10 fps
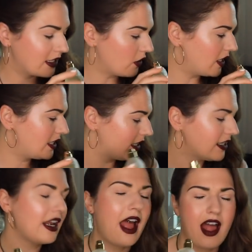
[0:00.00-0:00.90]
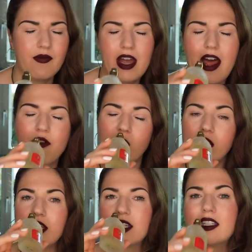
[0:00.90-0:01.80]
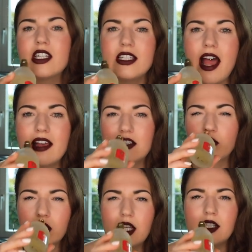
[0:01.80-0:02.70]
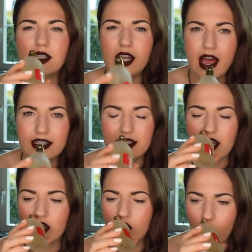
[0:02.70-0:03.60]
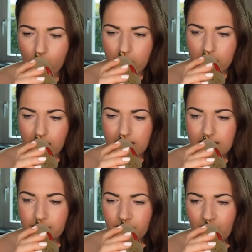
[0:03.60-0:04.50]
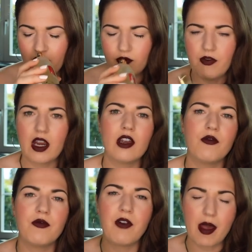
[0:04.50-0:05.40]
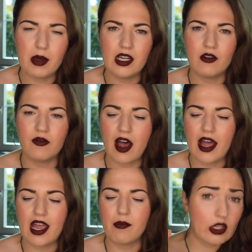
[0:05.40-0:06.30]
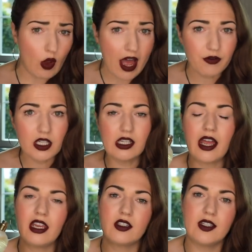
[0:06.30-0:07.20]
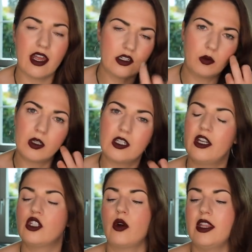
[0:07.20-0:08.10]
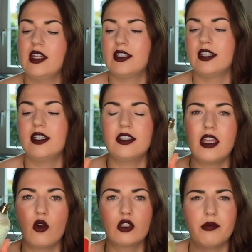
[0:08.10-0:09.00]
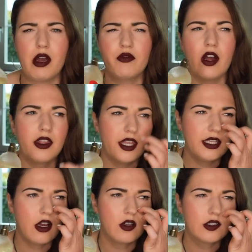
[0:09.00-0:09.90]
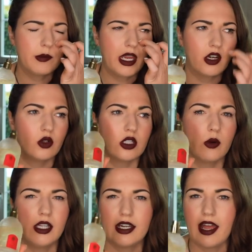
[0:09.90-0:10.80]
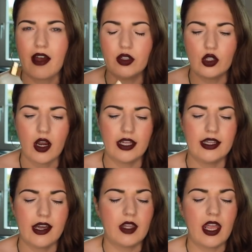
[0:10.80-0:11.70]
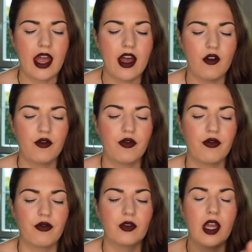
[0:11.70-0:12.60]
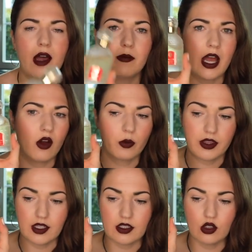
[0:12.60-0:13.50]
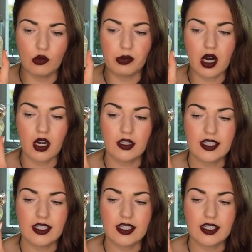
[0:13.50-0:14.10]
So this doesn't have that. I feel like this just has a really classic, gorgeous, very feminine vibe. You have to like sandalwood to enjoy this. This is the Eau de Parfum. I think they also make an Eau de Toilette. I haven't tried that. They have come out with this new bottle.